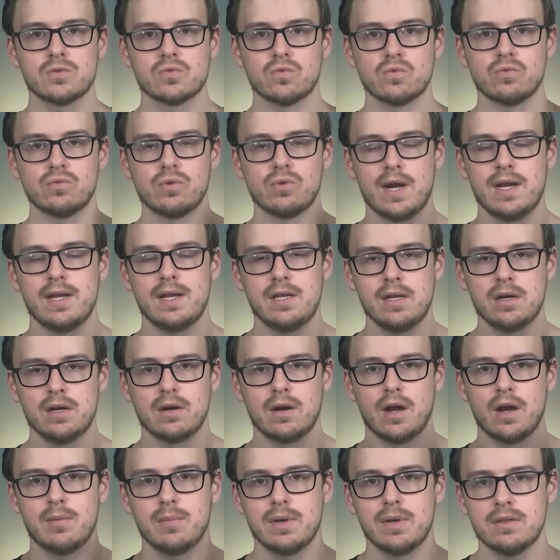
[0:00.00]
right here.
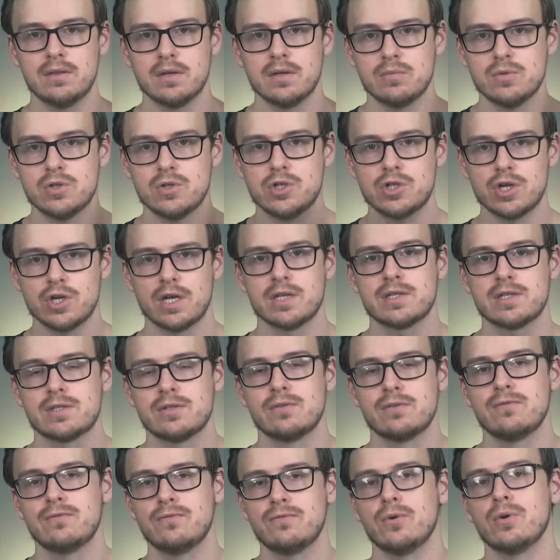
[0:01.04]
I made them just
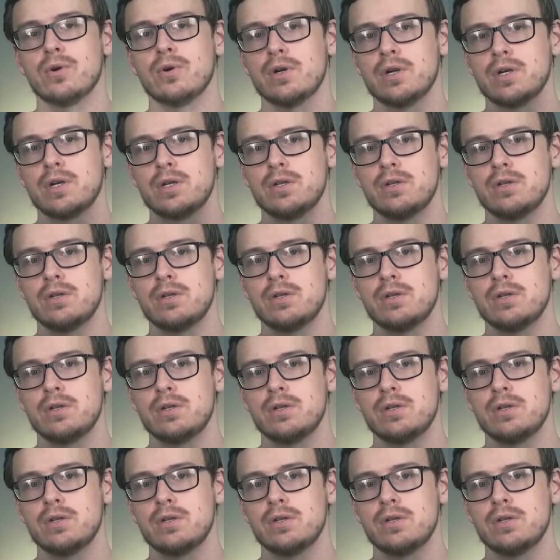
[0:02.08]
for